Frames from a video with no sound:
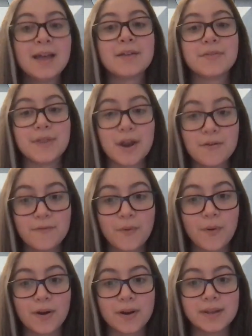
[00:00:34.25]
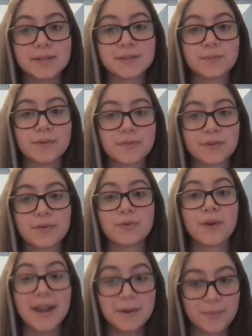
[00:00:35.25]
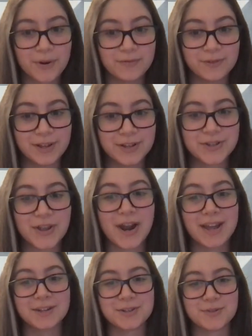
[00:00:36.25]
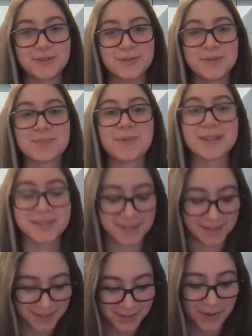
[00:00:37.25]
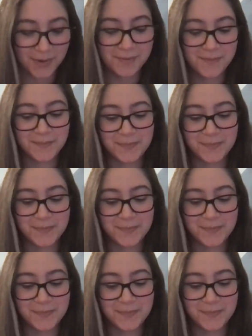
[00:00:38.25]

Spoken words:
Therefore, it's with great privilege that I introduce Preston So,